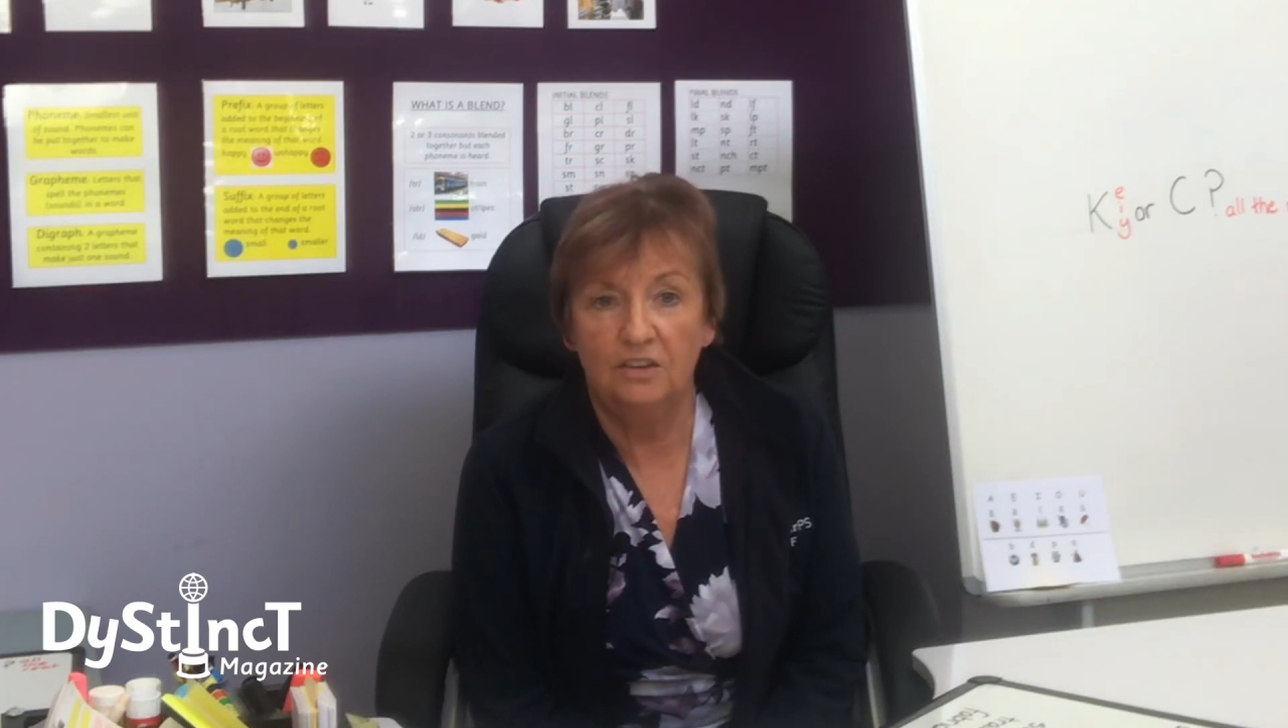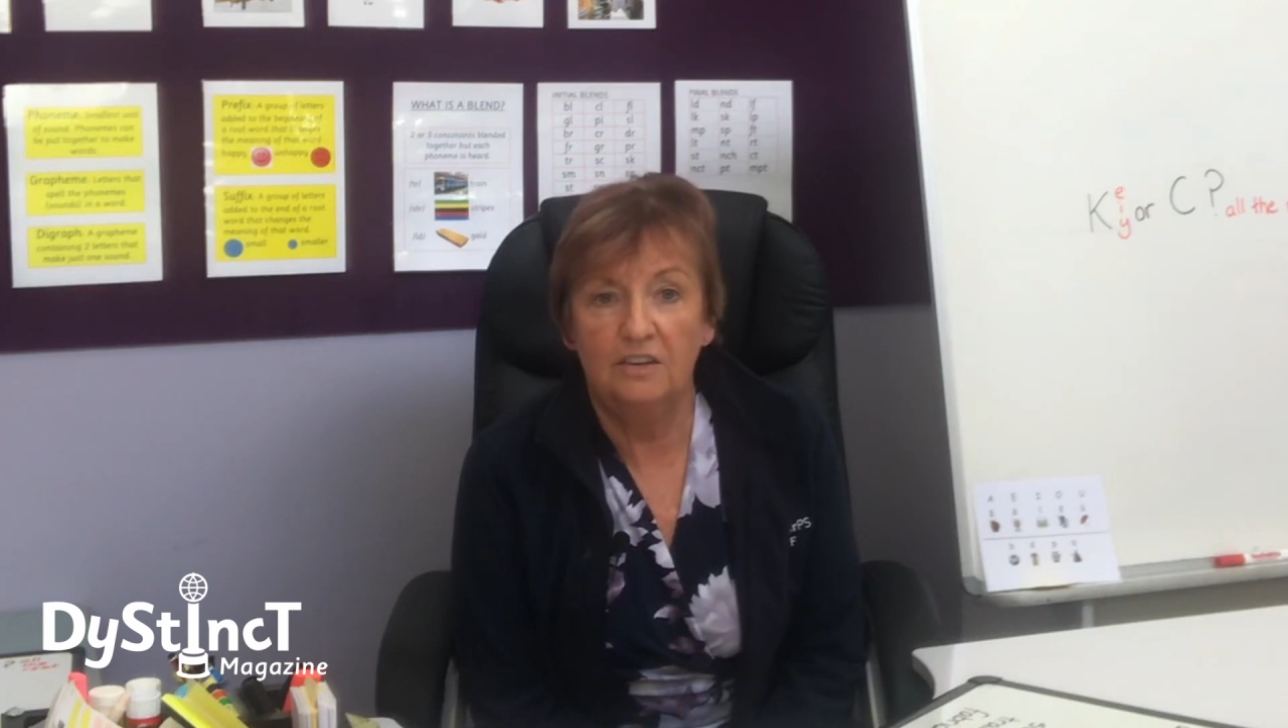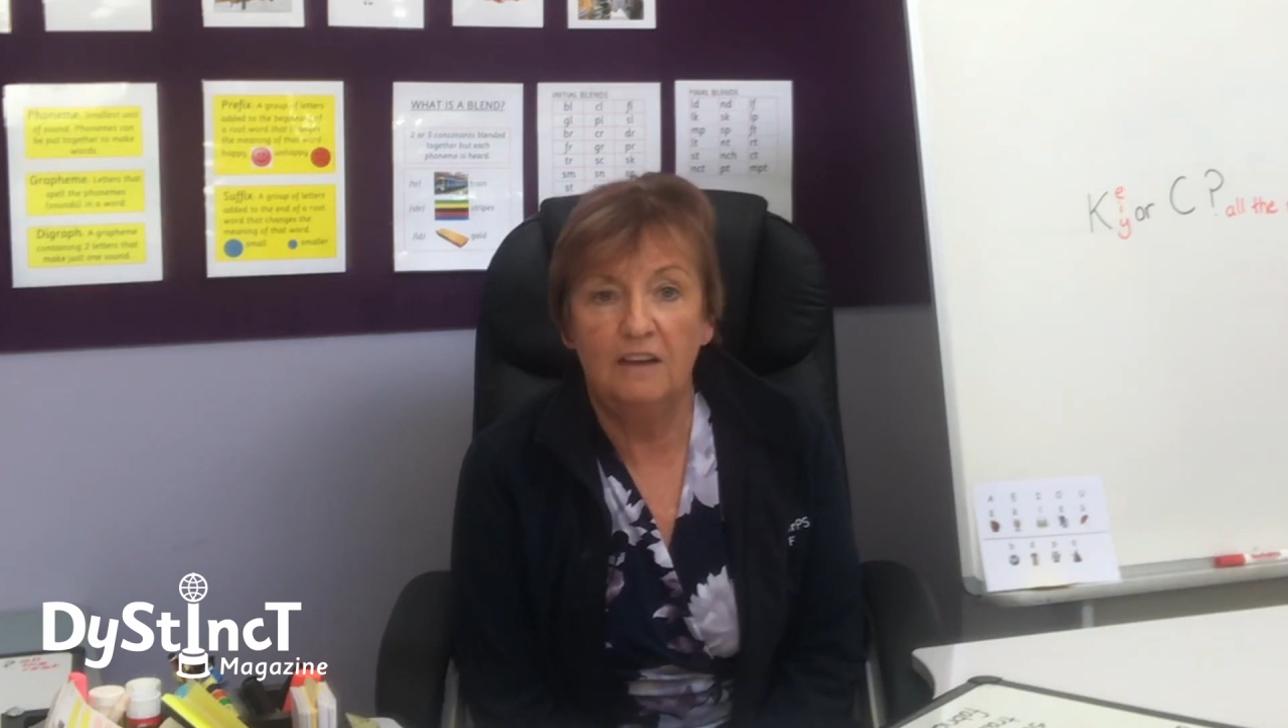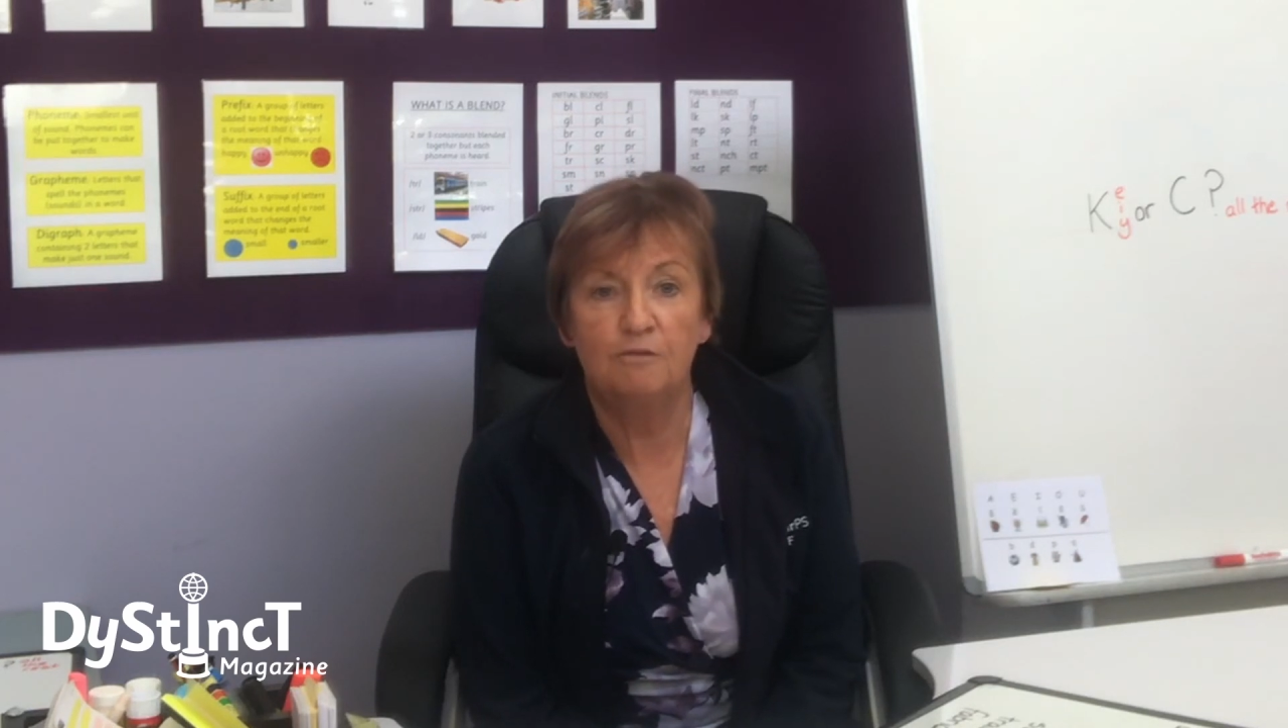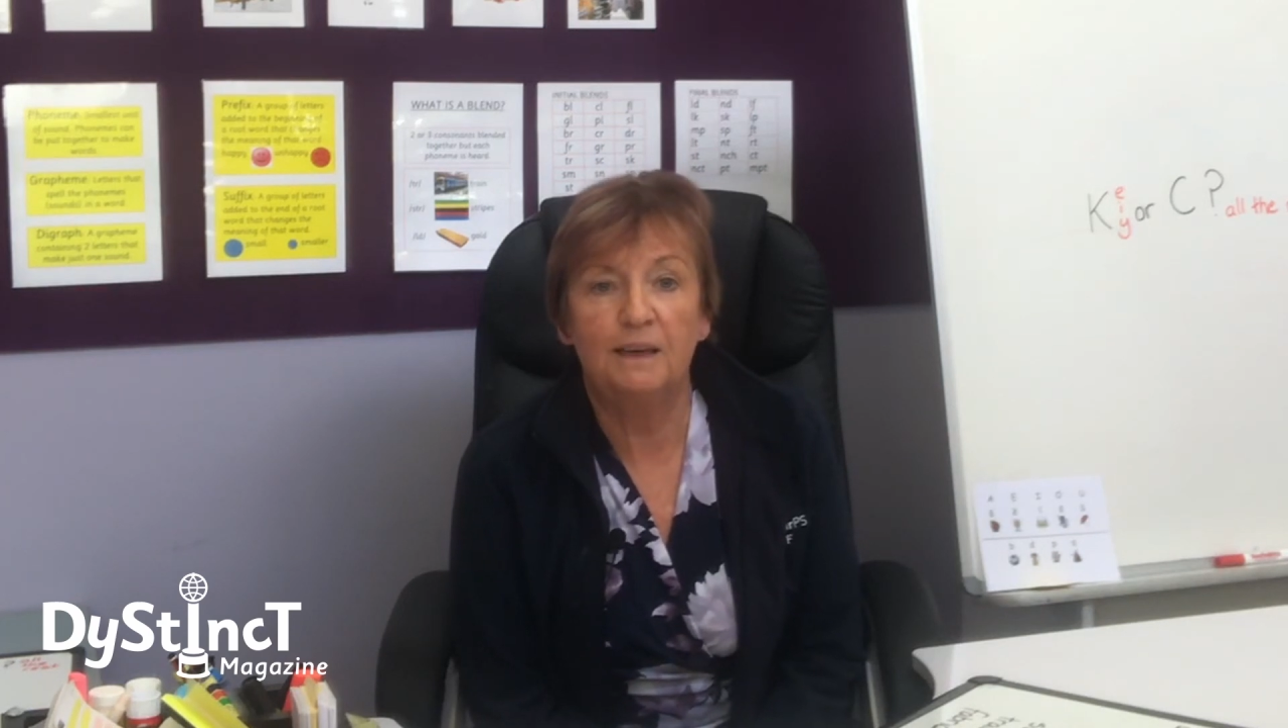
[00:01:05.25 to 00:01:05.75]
have been